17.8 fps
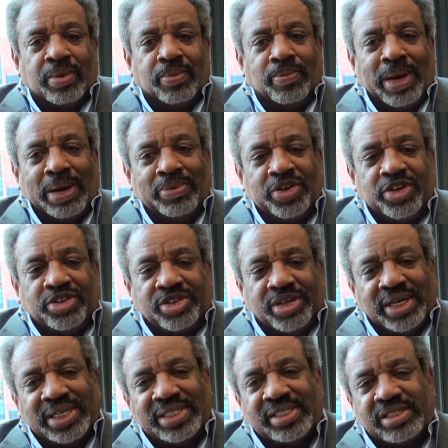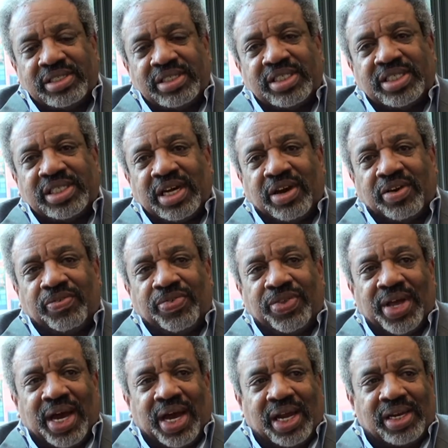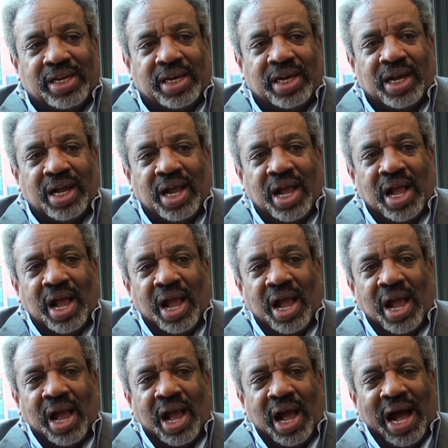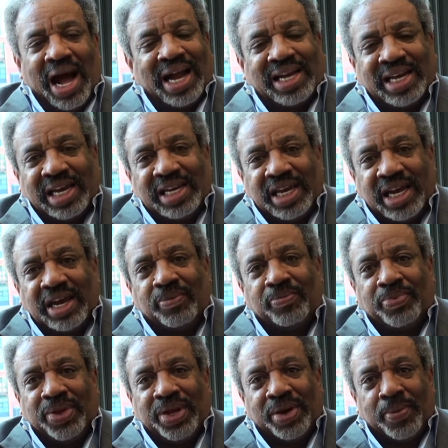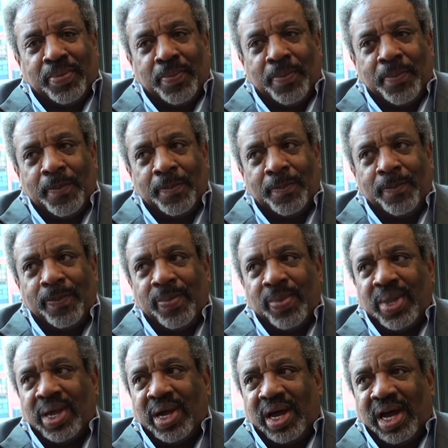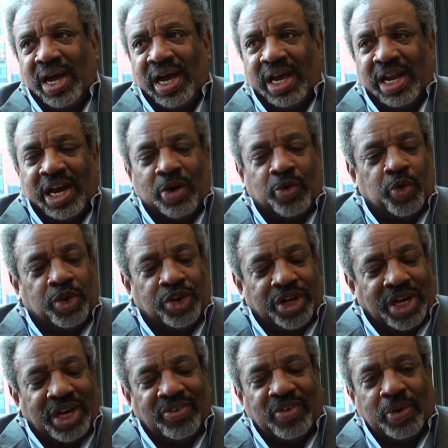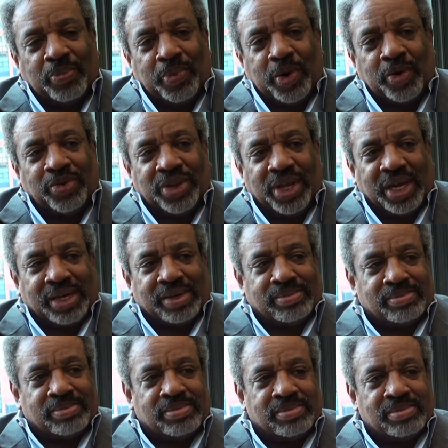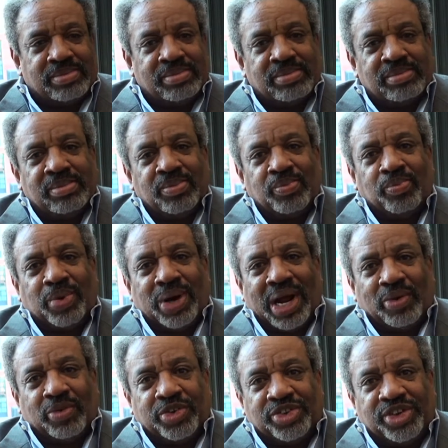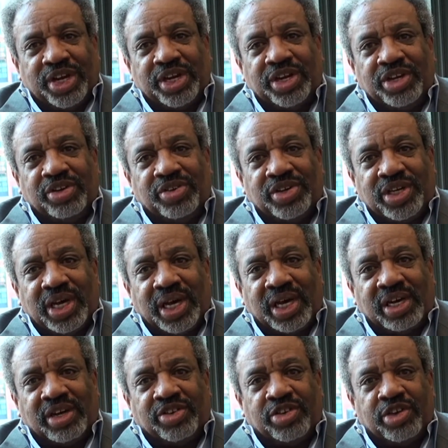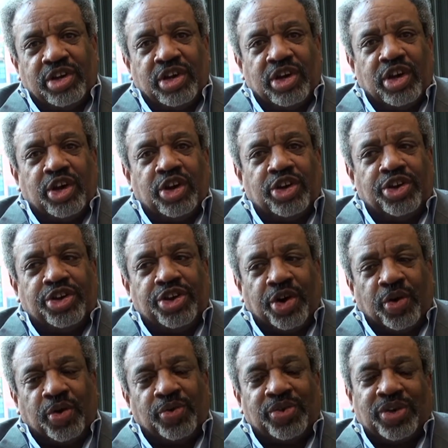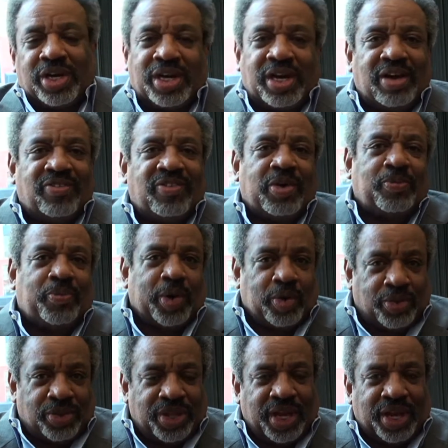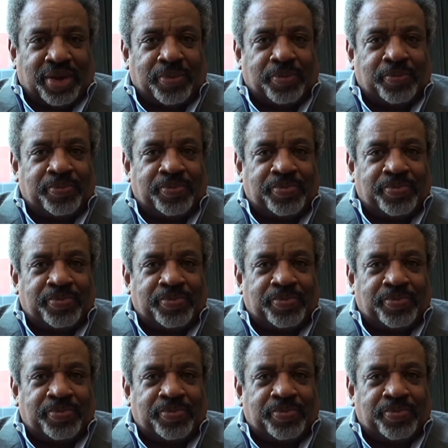Maybe you say to yourself that I can't help them and I want to give up on them. But I will say to you today is don't give up on them.